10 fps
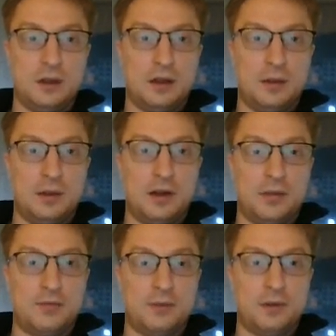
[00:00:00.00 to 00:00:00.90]
coming off
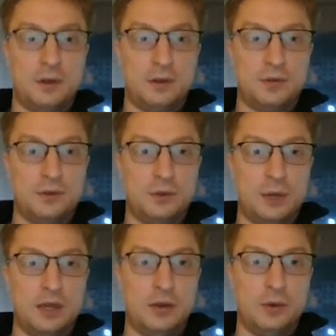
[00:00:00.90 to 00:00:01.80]
also a
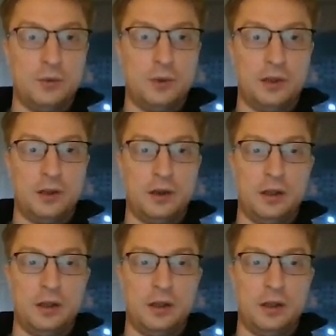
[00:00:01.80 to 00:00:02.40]
good win.